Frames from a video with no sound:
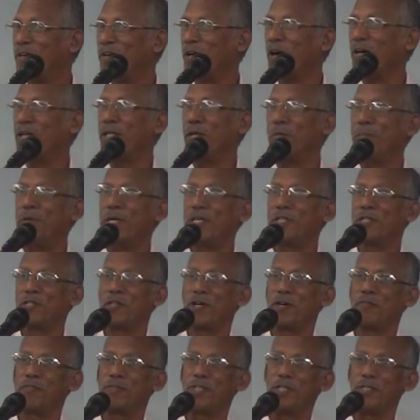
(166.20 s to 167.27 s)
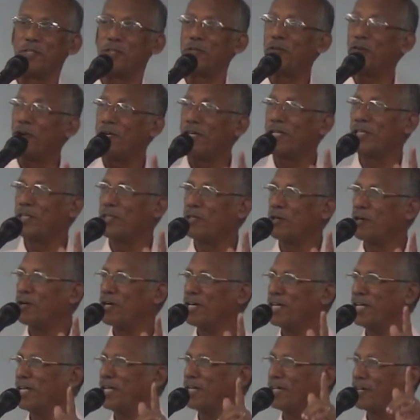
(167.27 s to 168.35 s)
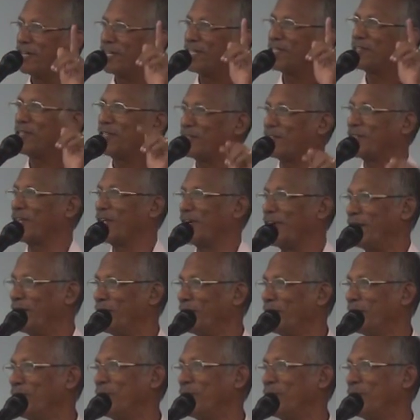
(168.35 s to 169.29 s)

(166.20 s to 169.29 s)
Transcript: on the basis of this? Only Johnny raised his hand.